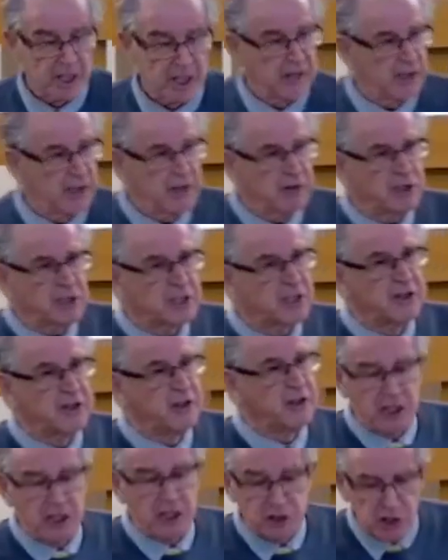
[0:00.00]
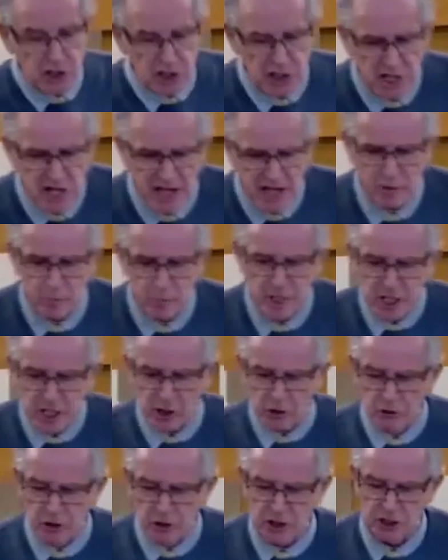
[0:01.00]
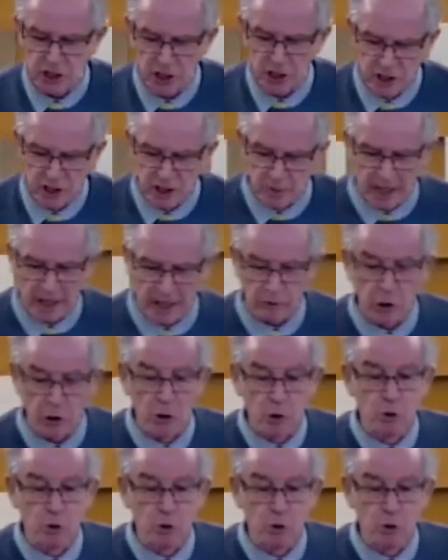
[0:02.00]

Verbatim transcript: The interesting thing is she's never been concerned about